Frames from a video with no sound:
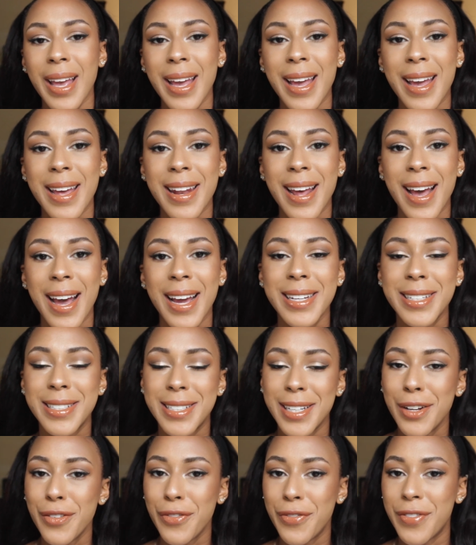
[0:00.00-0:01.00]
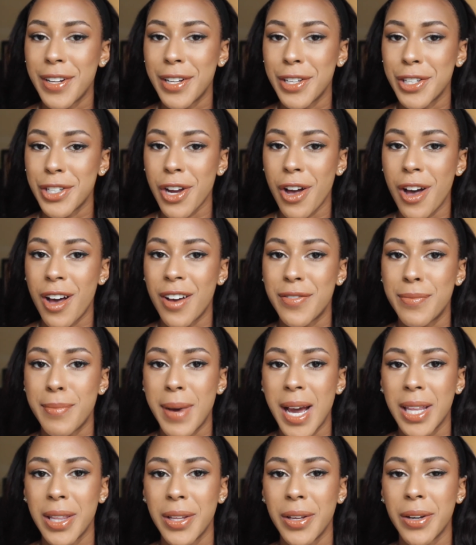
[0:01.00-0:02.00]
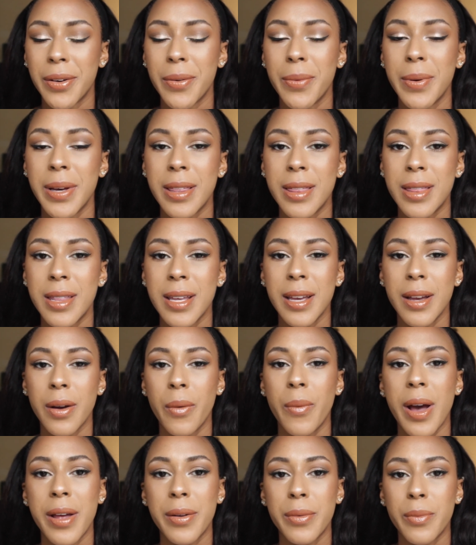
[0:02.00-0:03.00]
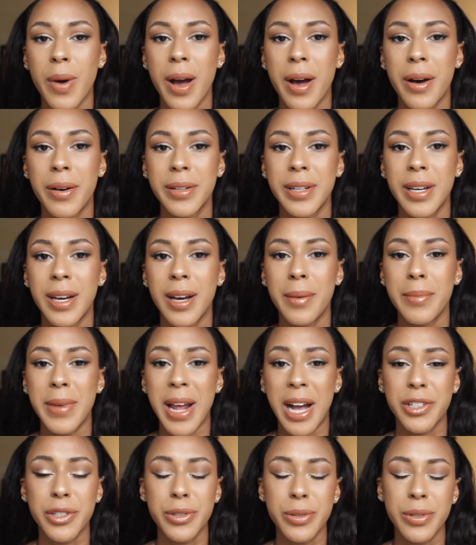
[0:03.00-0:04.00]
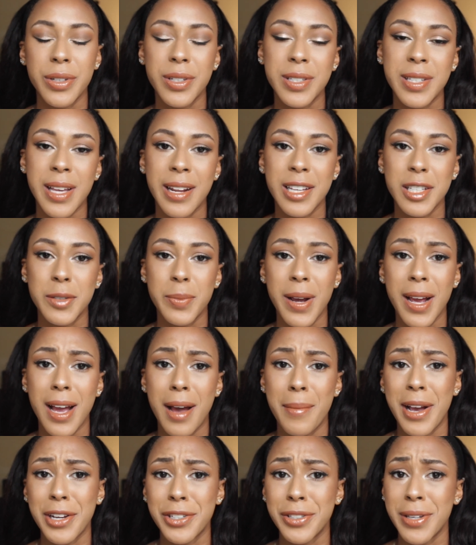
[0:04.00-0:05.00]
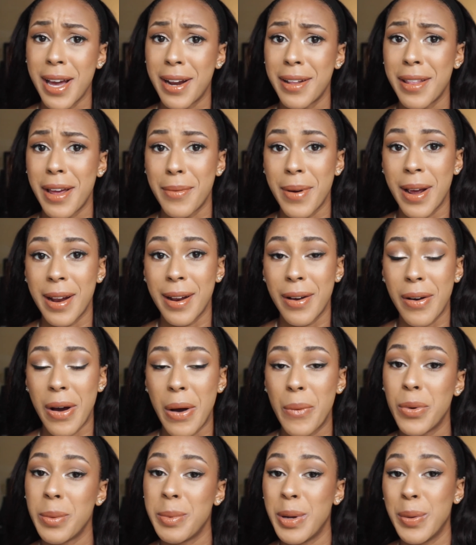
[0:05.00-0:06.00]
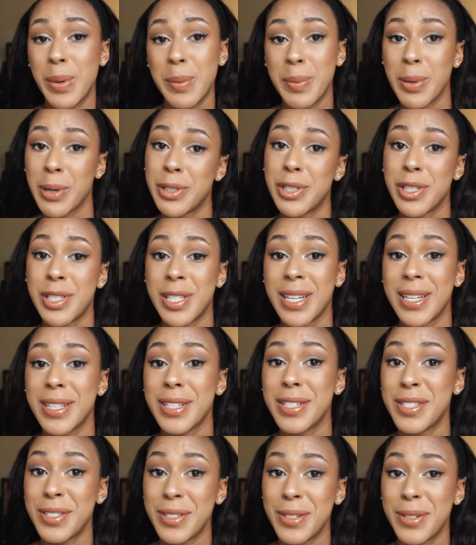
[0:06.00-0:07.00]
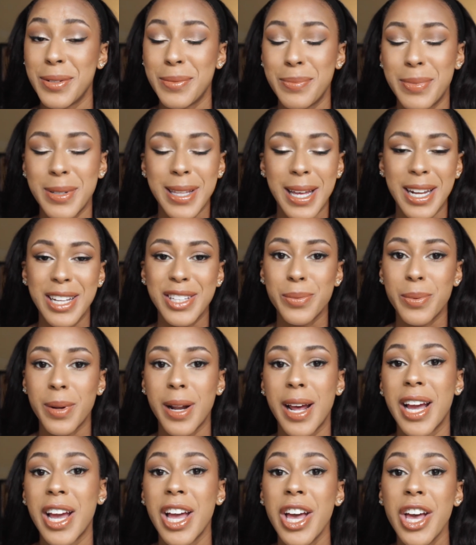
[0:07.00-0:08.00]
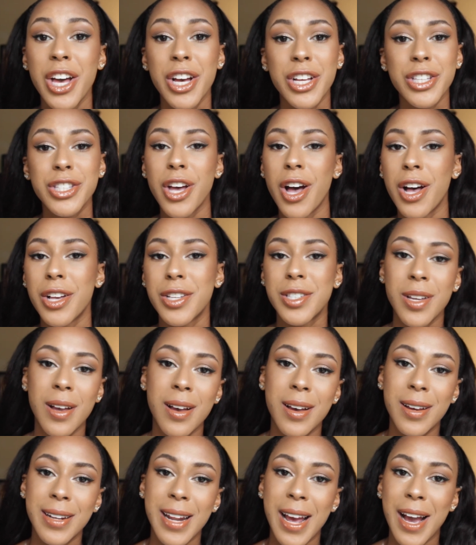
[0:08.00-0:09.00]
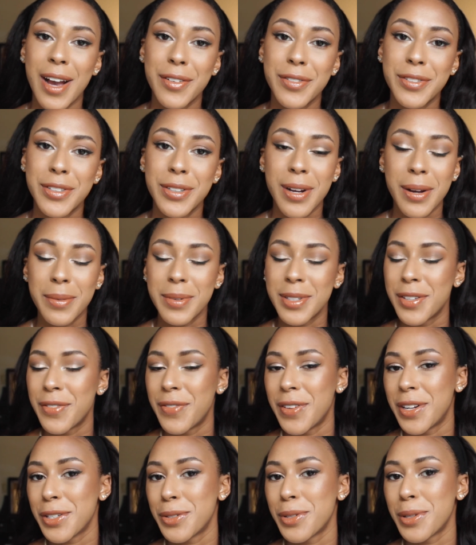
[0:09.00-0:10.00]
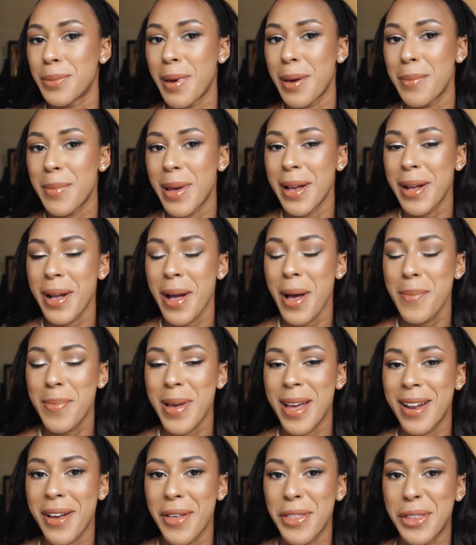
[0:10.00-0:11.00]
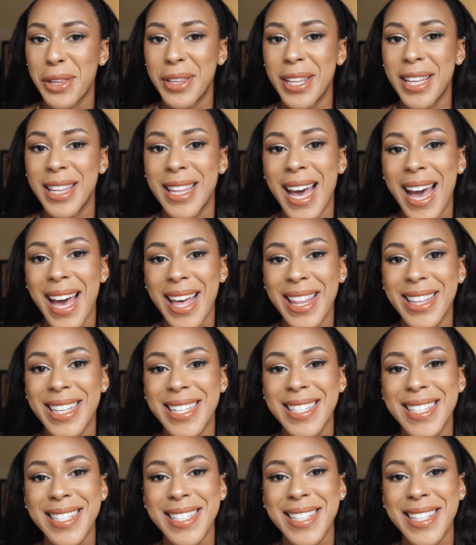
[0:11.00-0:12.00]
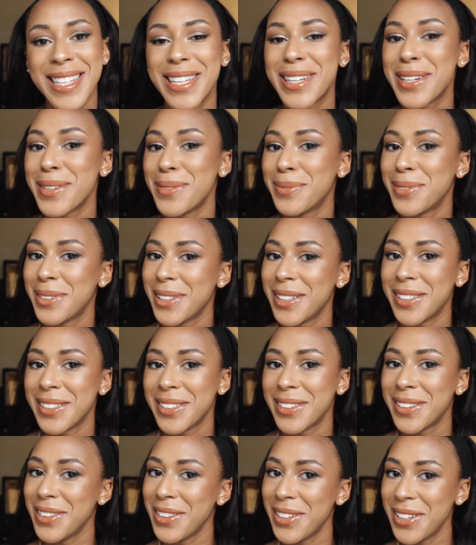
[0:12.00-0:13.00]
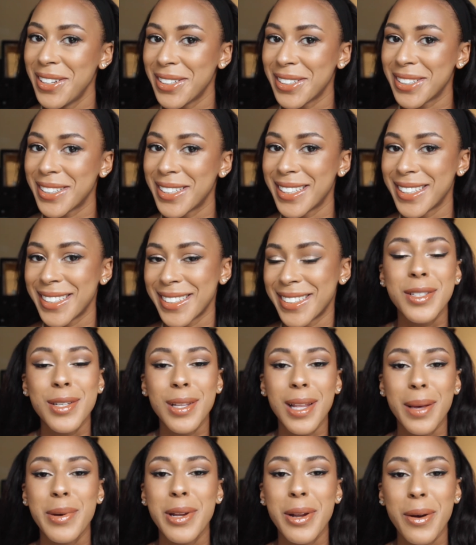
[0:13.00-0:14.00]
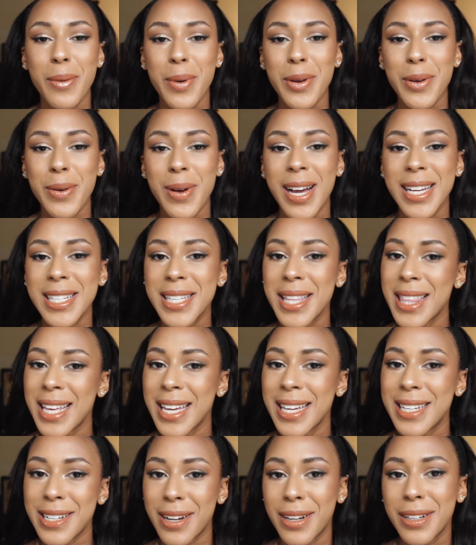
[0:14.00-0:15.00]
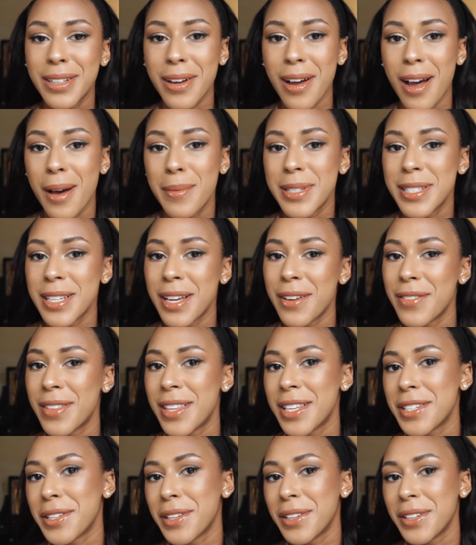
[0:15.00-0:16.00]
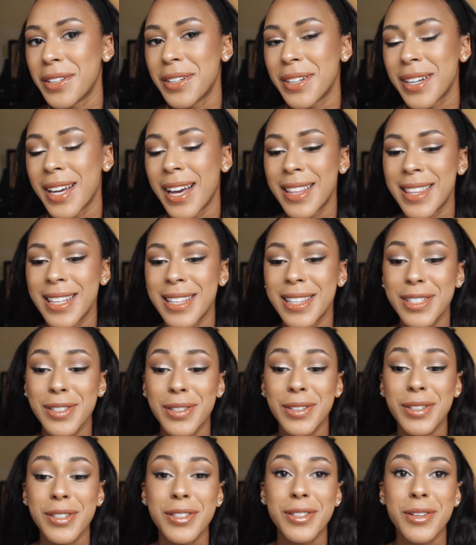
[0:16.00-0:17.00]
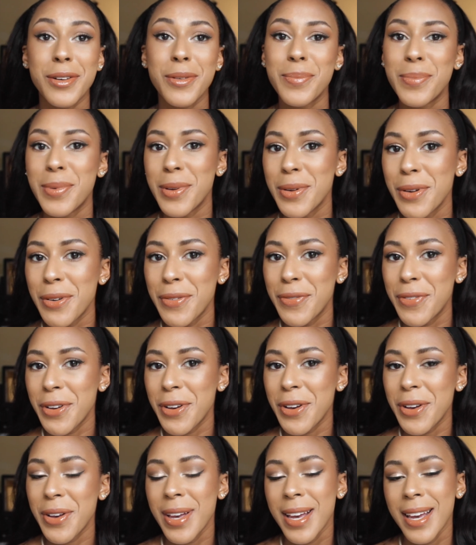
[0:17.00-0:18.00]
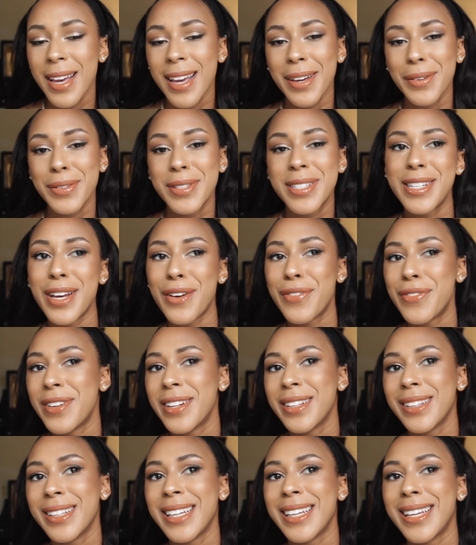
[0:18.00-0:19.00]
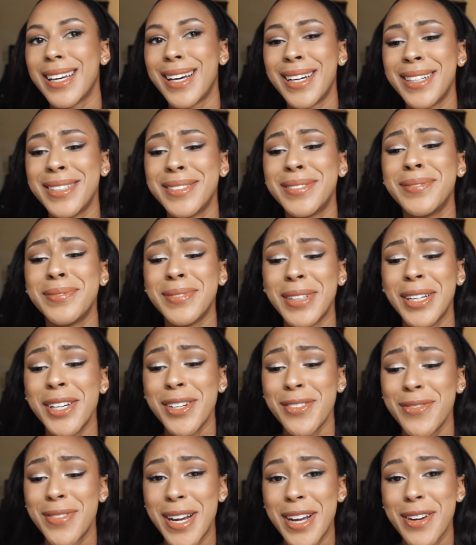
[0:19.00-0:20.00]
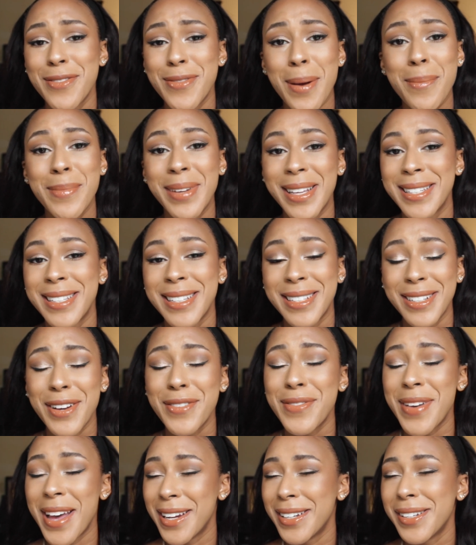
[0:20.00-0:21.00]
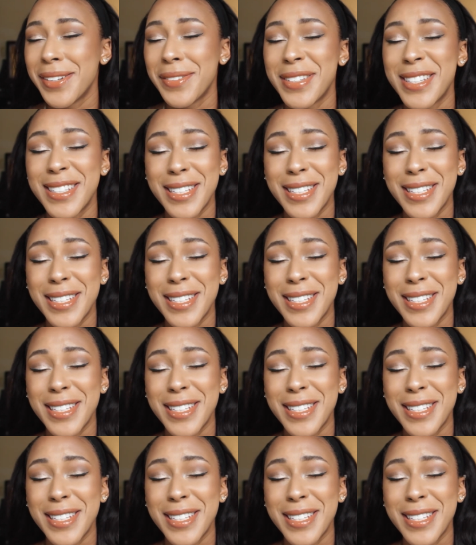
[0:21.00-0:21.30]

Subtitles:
And I did finish off my look with the Wet n Wild Natural Setting Spray. I'm actually out of that right now. I will be repurchasing it soon, but that is what I tossed on after I was finished with my makeup. And other than that, this is the completed look. So let me know what you guys think down in the comments of this look. I think this look is so beautiful. It's definitely very reminiscent of end of